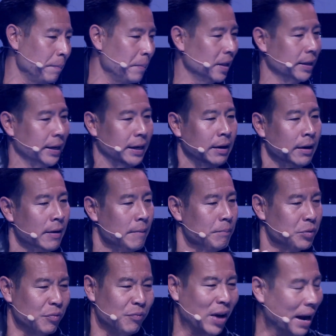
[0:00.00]
million
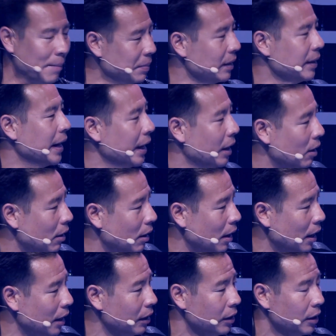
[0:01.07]
to 5 million
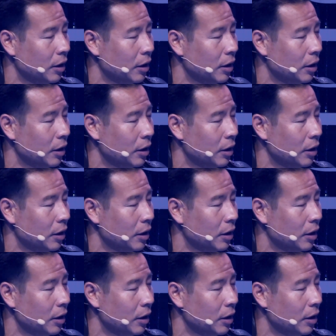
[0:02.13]
ARR.